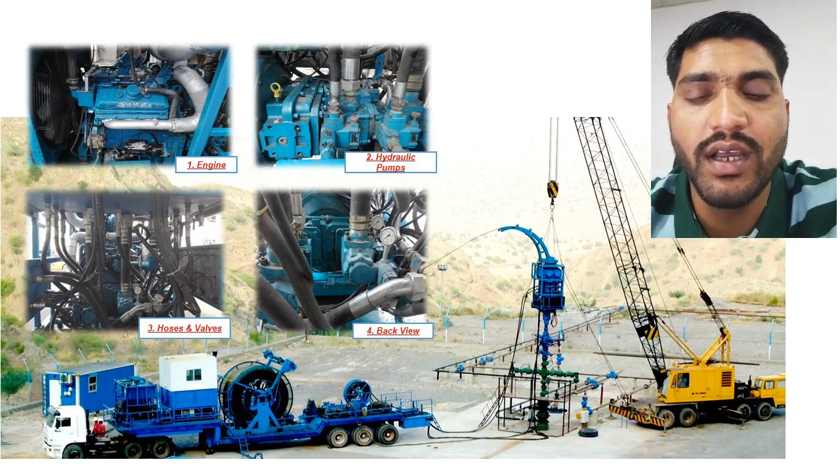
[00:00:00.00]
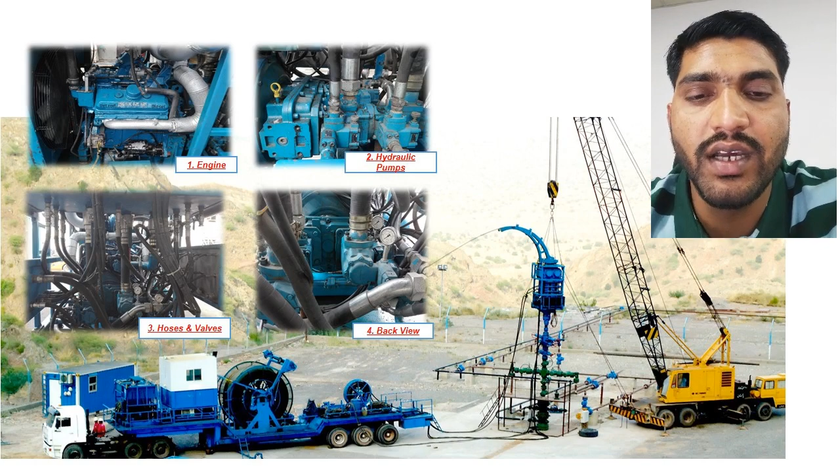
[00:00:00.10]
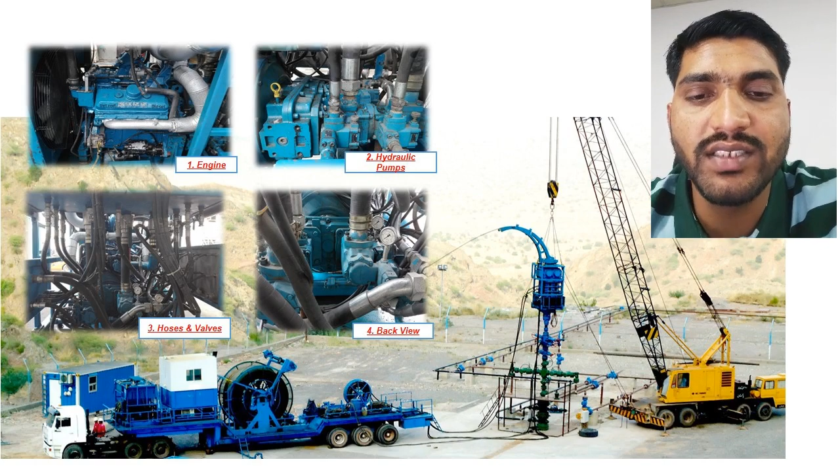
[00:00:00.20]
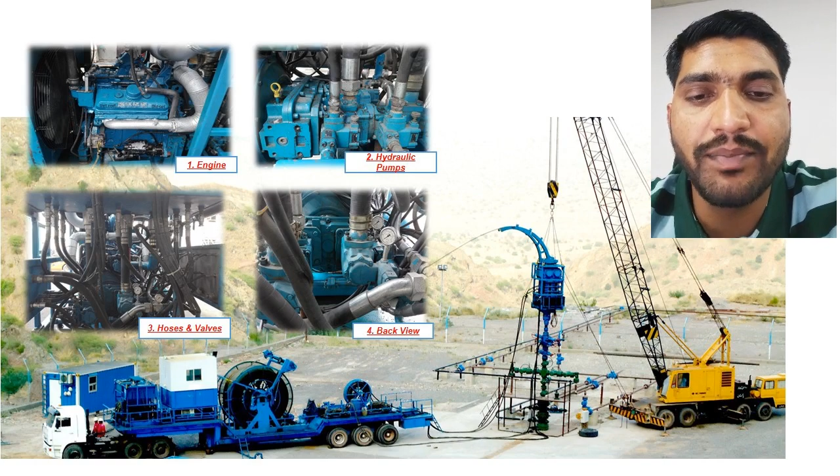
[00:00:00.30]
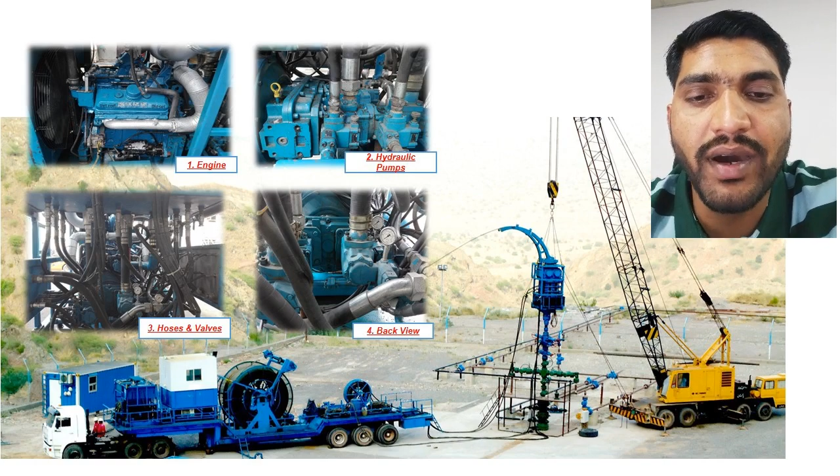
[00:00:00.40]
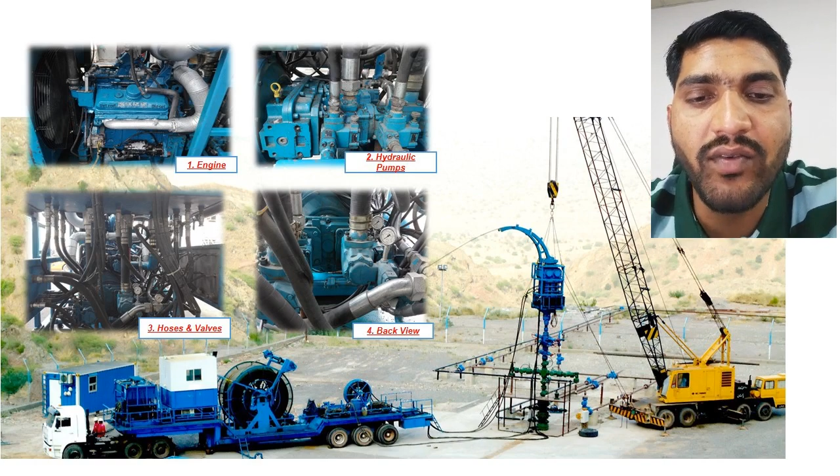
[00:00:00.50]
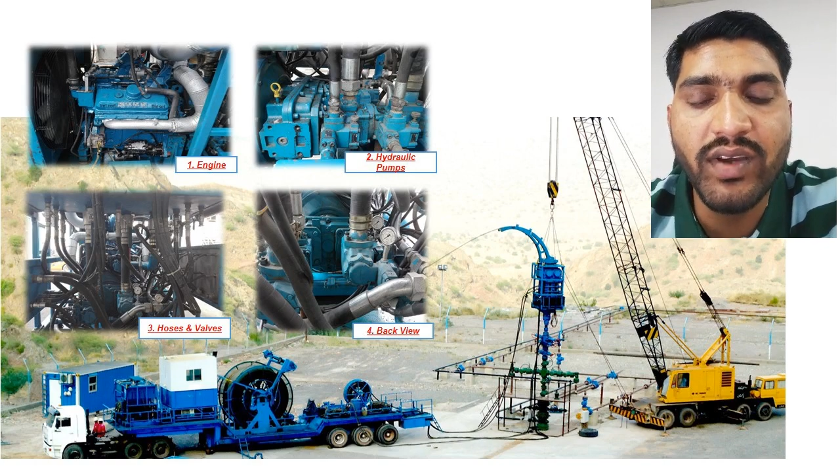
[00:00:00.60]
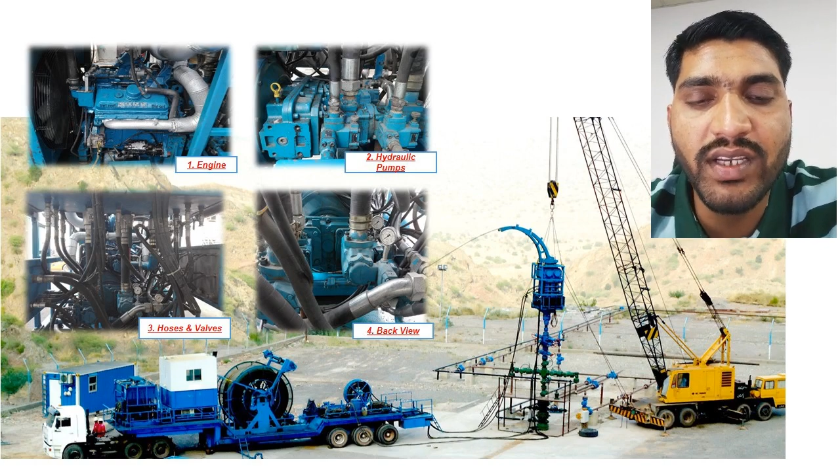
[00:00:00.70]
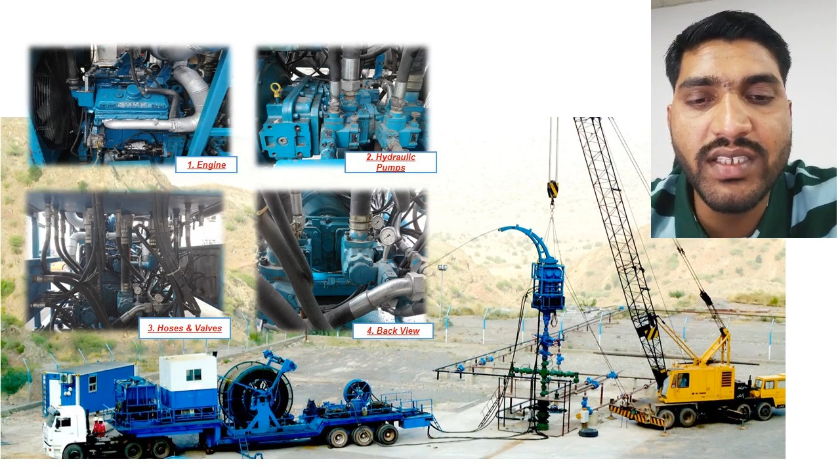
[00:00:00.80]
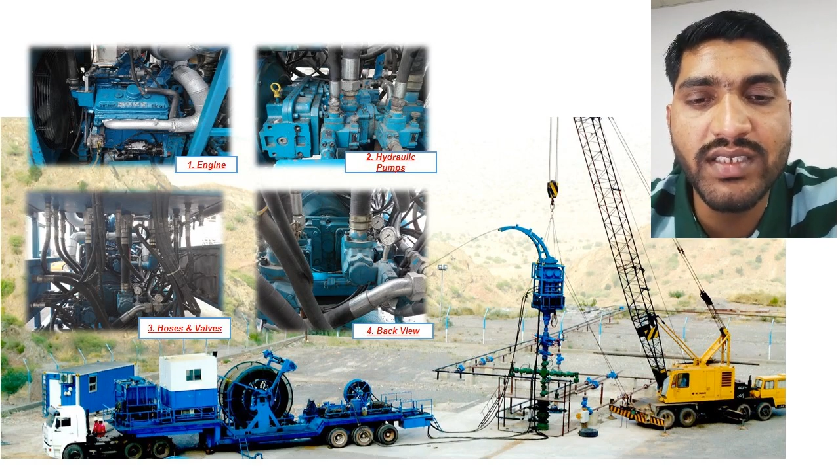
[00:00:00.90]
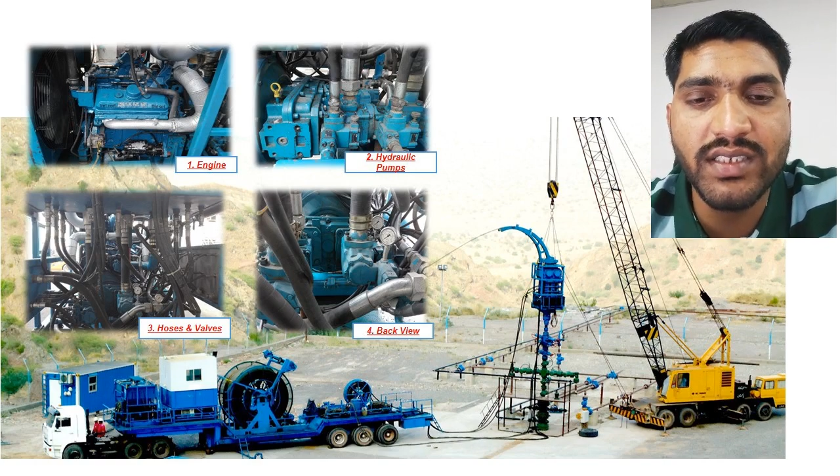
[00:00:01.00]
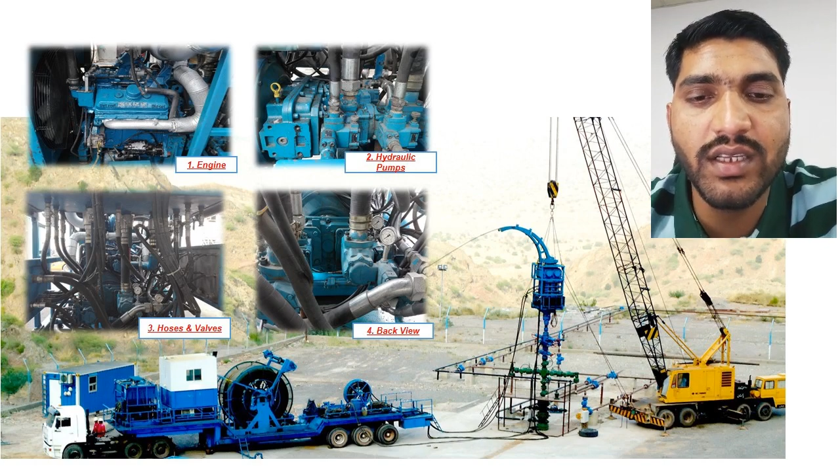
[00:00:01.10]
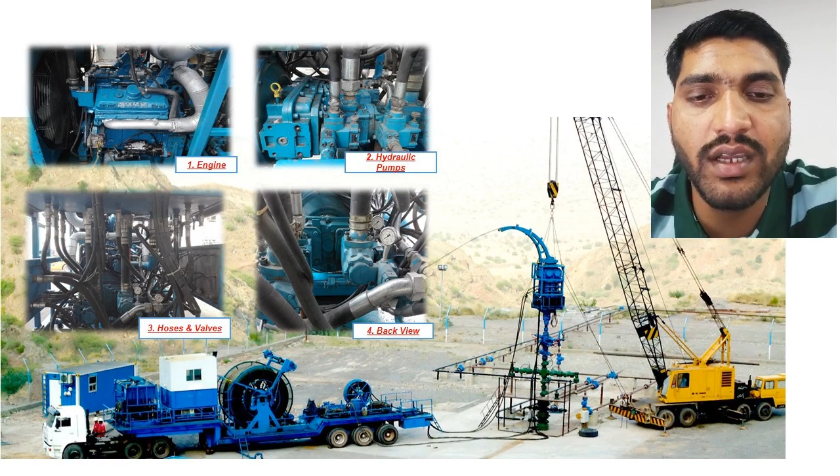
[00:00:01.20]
and the power is